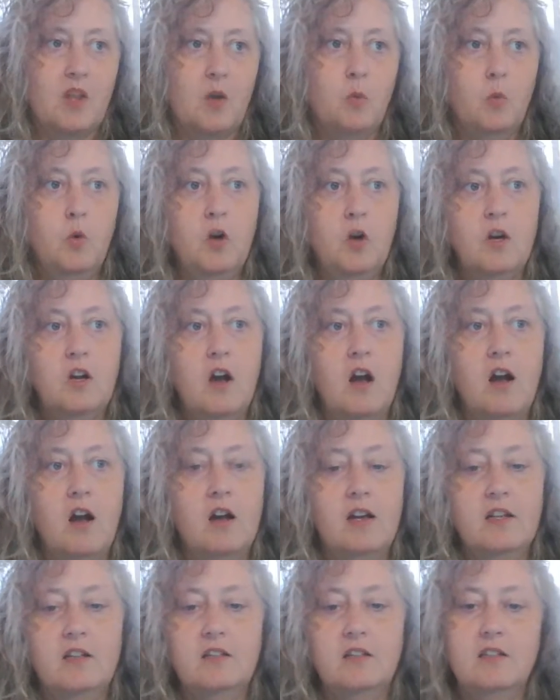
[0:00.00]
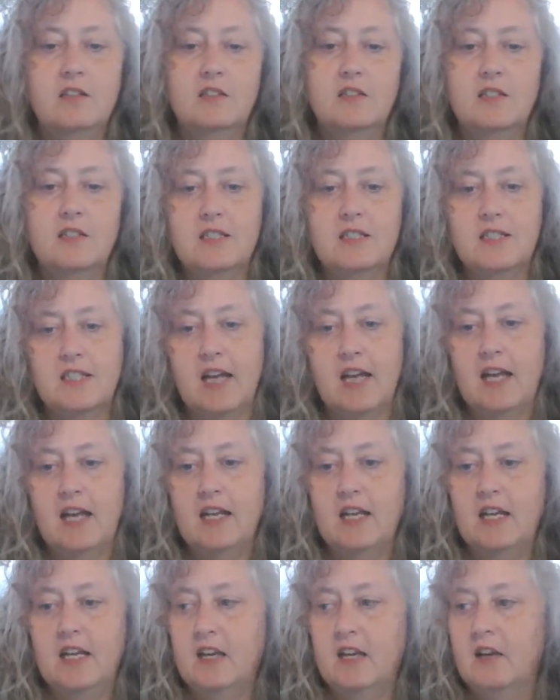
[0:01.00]
work on
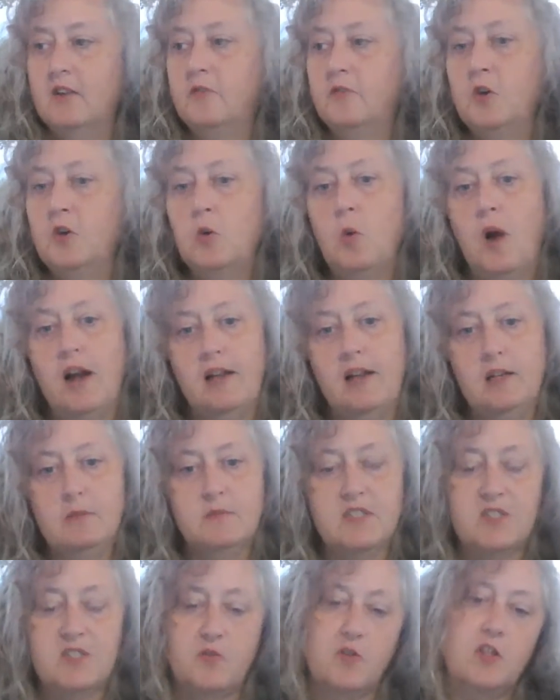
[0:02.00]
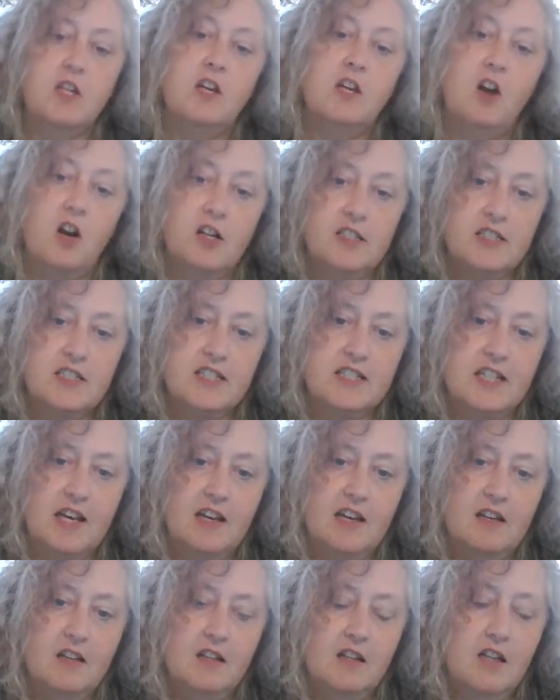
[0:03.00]
deciding a few items for the yard
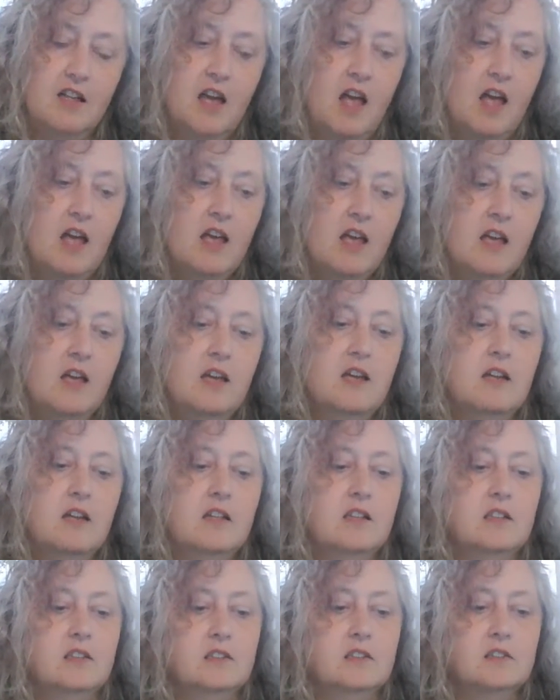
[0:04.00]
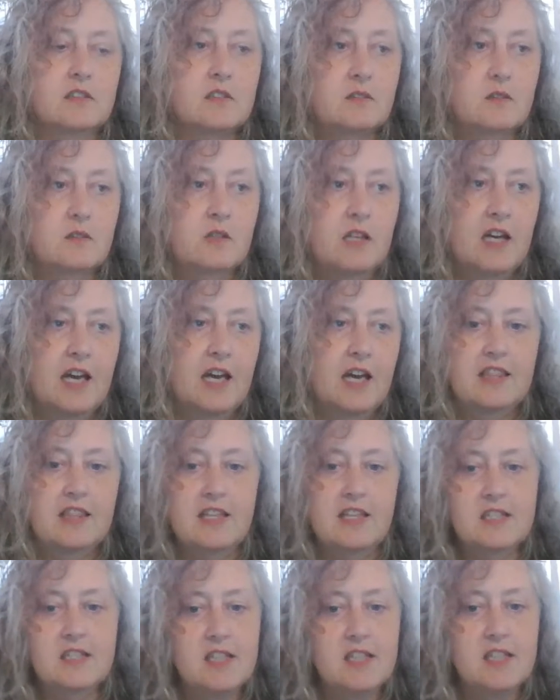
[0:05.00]
sale and
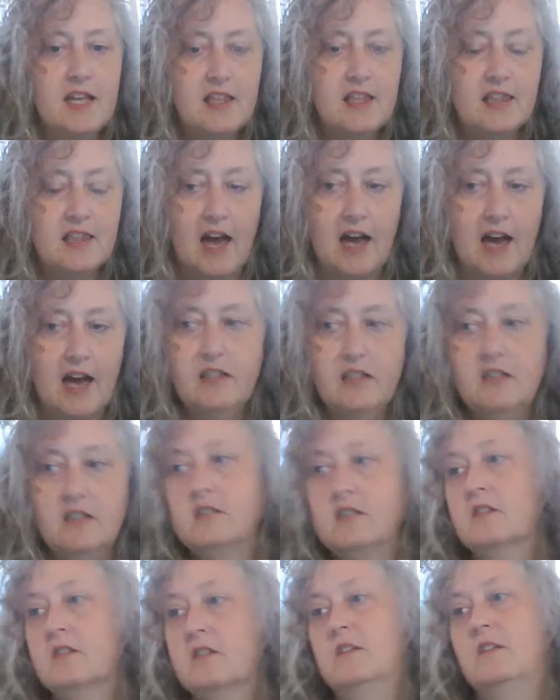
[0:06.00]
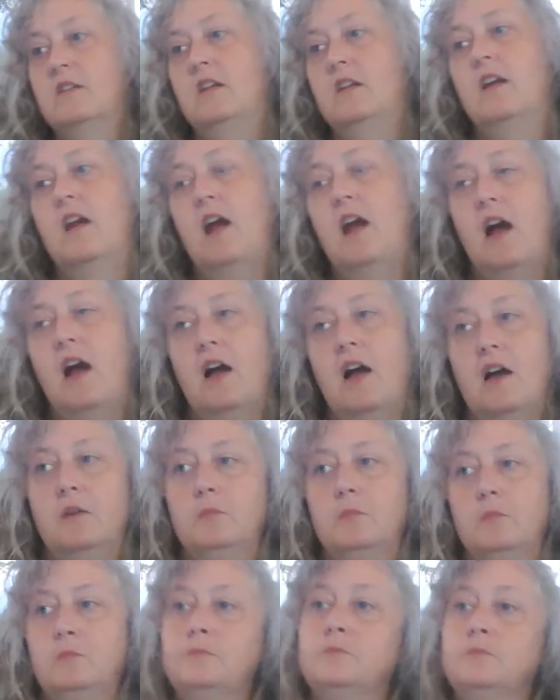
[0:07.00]
things like that.
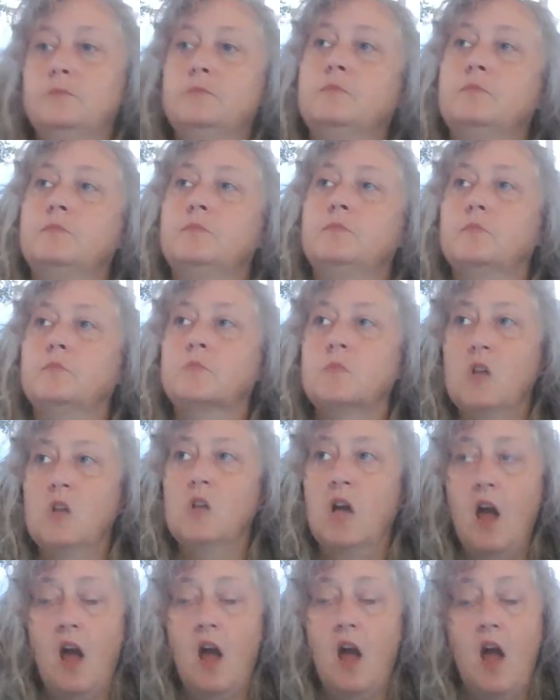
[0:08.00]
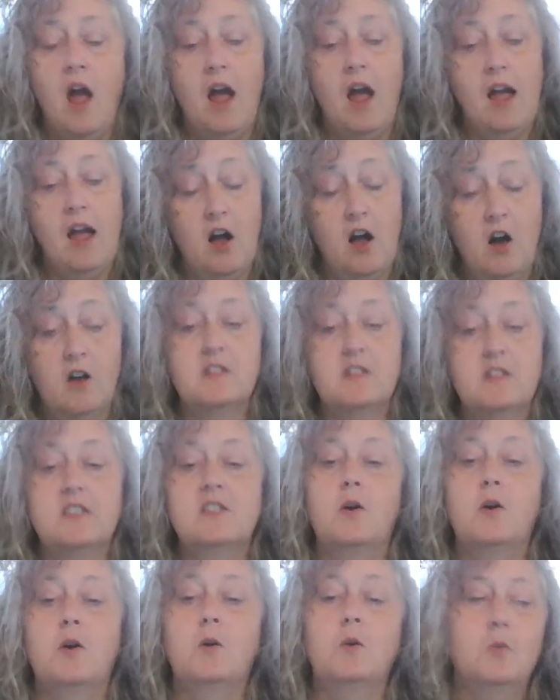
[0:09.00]
Um, I
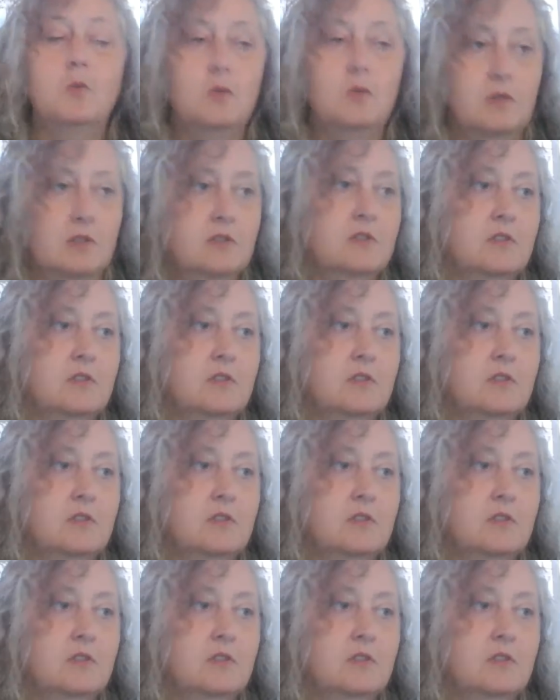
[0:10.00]
also